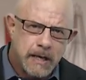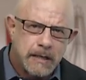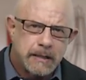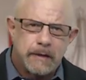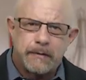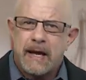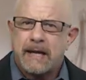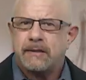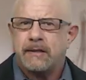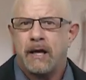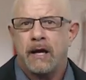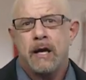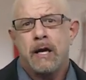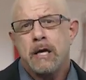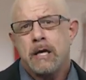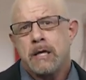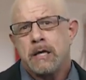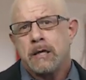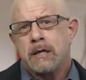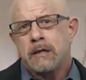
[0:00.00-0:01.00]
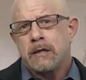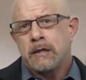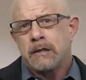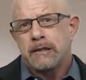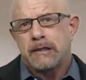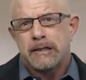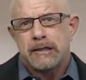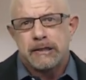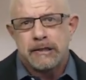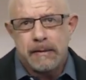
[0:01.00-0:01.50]
Now that's a
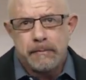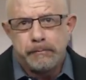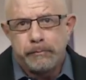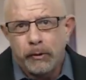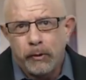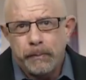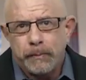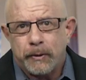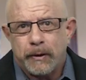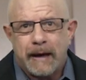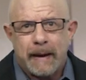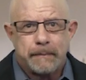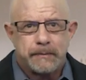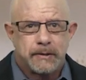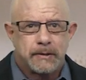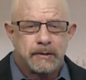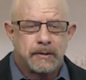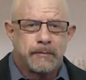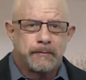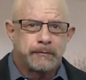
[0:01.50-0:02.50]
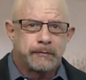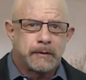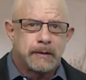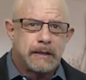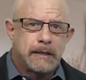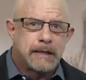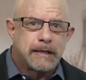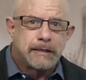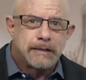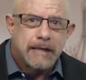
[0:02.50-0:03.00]
simple, perhaps
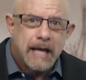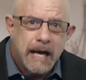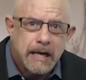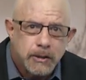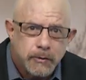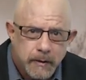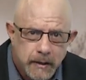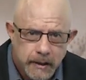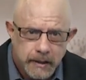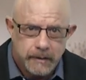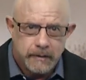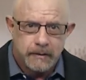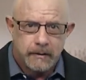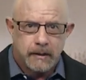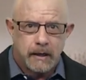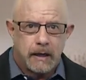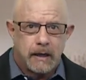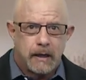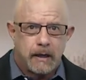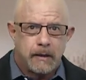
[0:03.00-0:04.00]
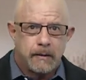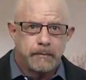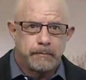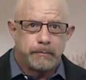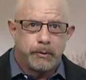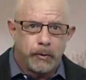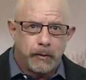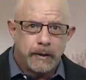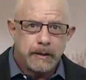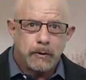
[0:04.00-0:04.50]
exaggerated
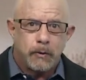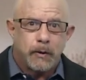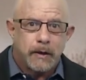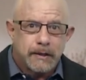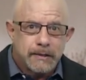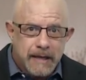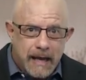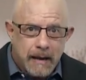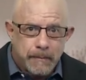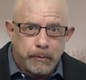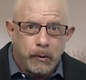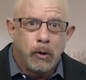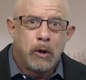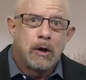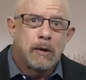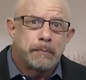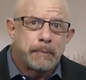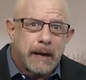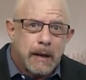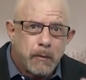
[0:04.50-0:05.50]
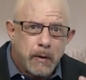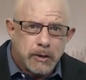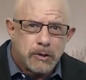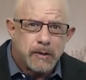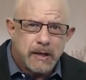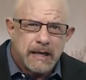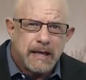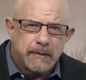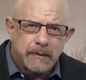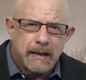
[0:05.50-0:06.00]
point or example, but I want you
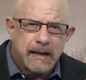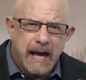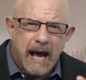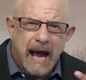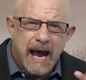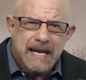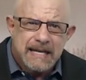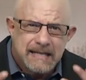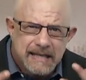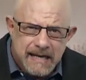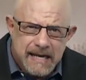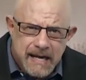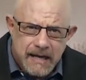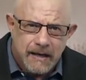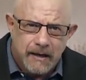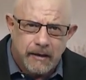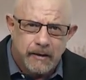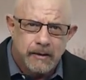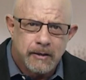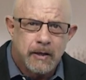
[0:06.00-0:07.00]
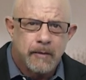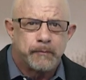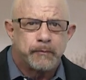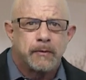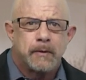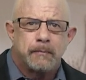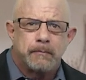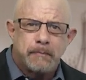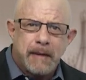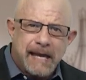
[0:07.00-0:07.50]
to get the idea.
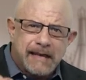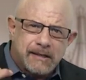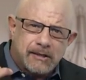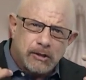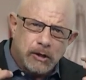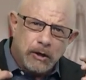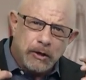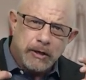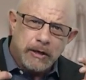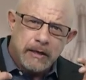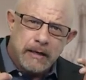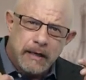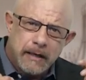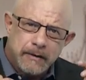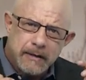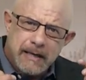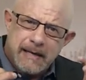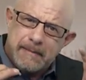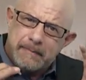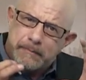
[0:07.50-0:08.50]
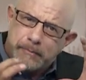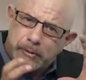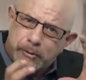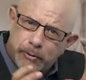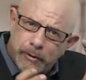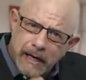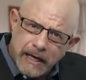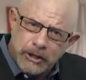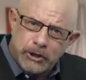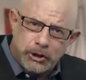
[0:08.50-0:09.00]
Make certain the
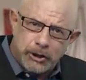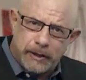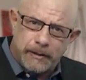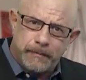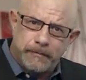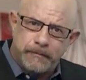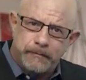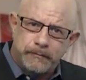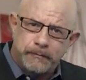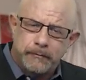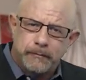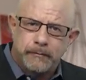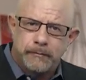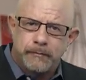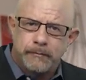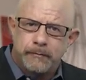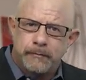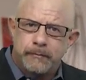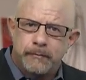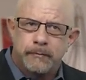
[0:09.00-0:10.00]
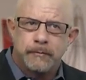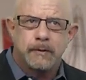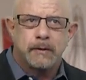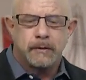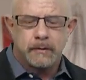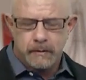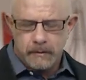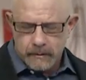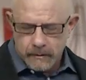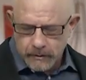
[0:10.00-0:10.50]
impression
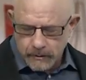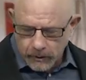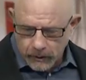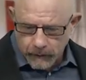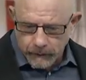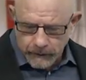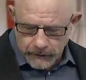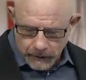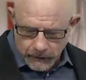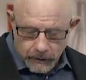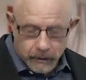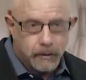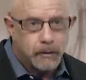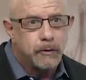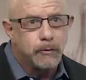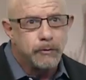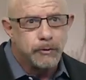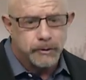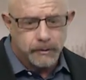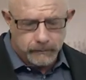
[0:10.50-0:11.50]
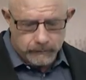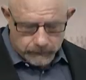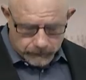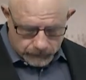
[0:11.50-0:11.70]
serves the conclusion.